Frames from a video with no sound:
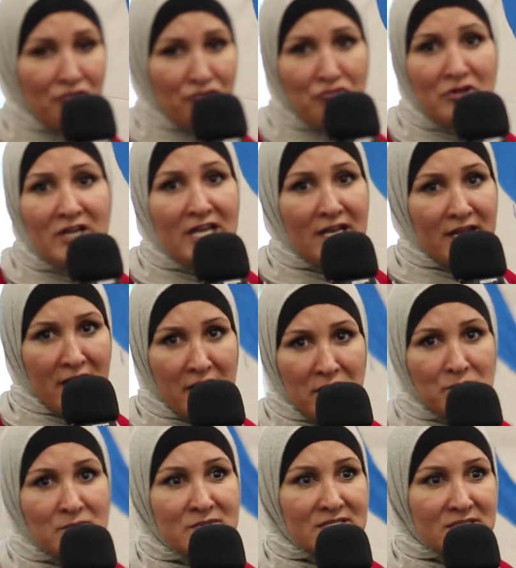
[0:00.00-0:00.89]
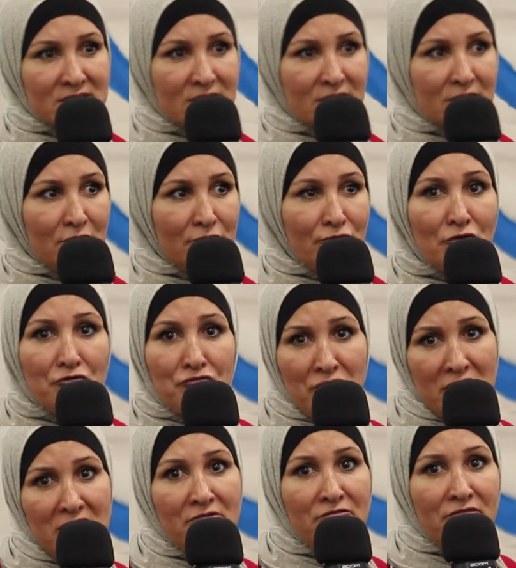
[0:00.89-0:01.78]
real names for
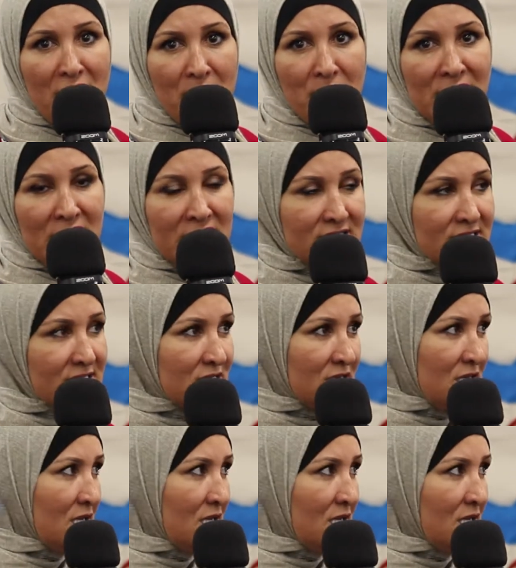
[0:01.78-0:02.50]
real families.